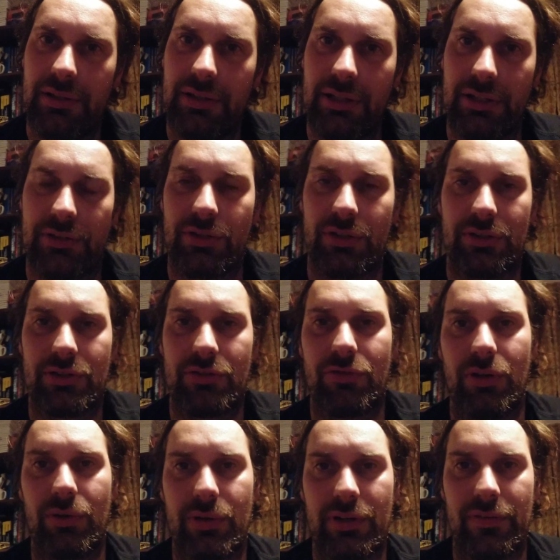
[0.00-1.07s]
the exhaust
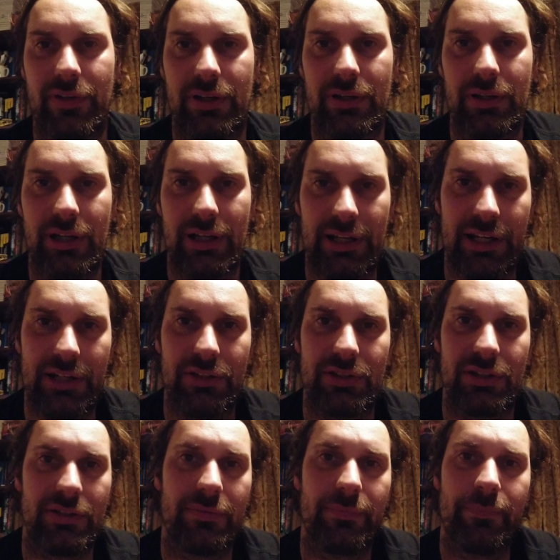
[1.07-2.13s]
stroke of an
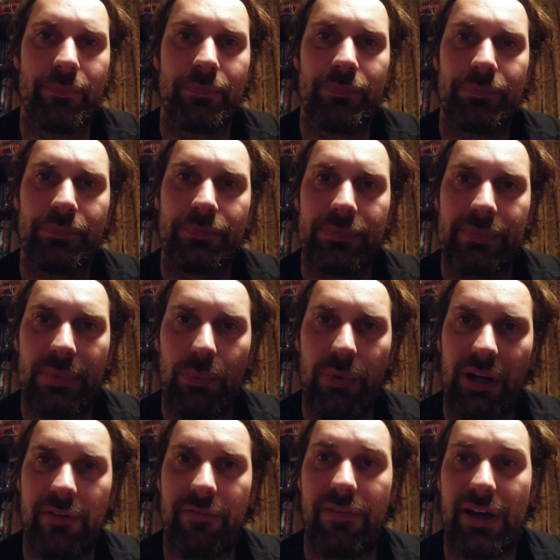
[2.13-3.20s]
engine
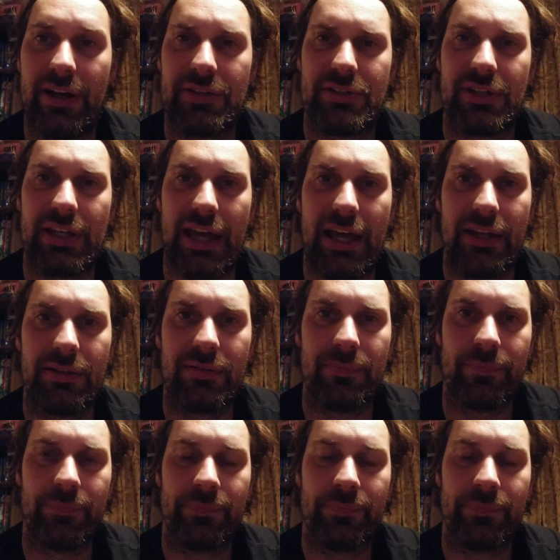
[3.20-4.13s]
where it fires again,